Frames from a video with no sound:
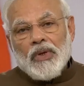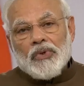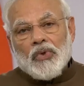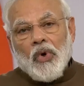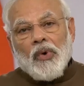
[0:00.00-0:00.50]

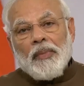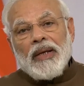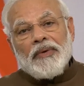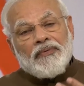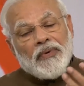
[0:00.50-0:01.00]
so
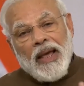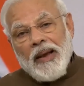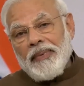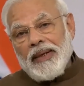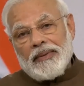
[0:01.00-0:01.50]
many food
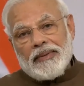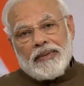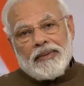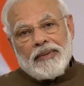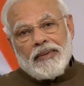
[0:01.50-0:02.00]

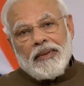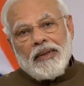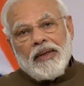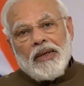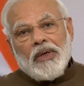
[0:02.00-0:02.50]
habits,
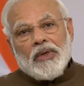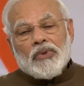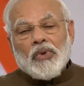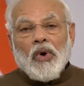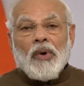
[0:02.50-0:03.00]

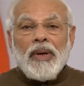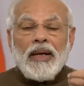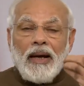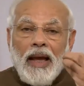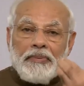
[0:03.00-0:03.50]
so
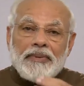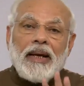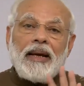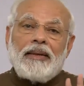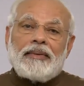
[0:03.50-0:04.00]
many
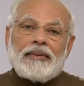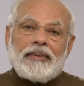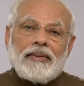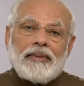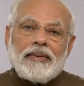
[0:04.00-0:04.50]

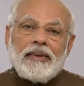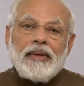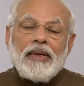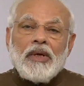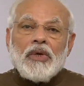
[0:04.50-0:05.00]
lifestyles,
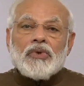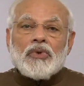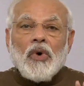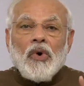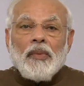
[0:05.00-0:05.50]

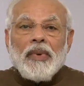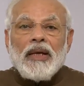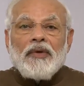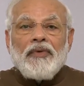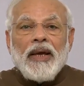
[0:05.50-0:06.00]
so
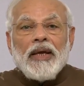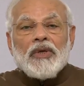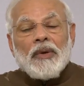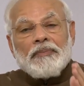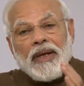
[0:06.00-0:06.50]
many
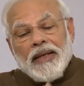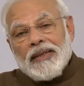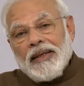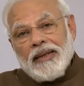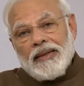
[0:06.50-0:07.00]
ways of
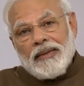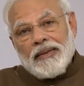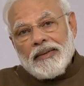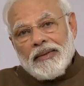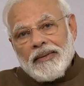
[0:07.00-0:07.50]
dressing.
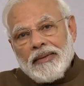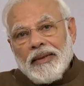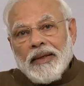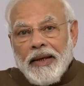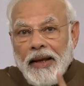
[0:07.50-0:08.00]

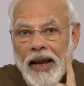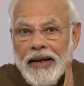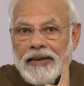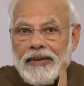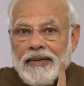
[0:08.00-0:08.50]

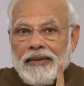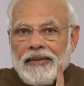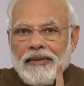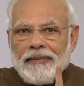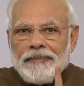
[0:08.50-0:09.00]
Yet,
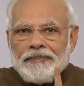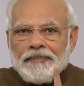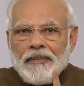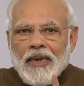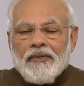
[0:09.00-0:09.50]

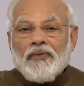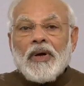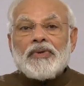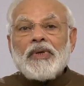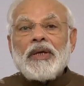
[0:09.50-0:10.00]

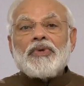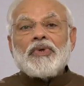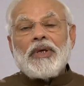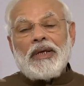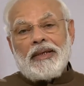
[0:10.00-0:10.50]
for
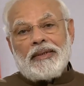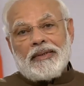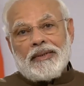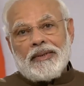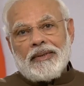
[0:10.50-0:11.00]

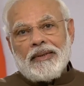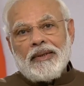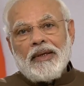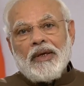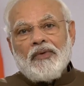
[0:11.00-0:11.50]
centuries,
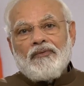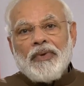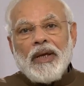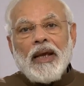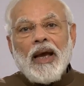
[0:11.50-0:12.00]

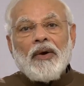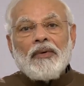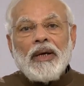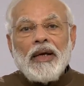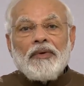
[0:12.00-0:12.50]
we have
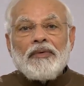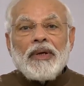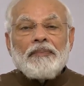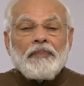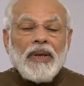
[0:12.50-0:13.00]
lived
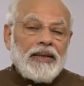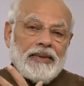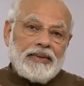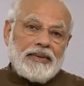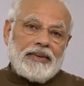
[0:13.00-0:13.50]
in
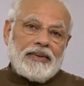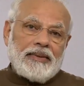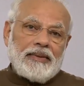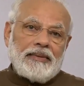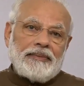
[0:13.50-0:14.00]

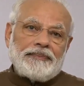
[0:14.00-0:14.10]
peace.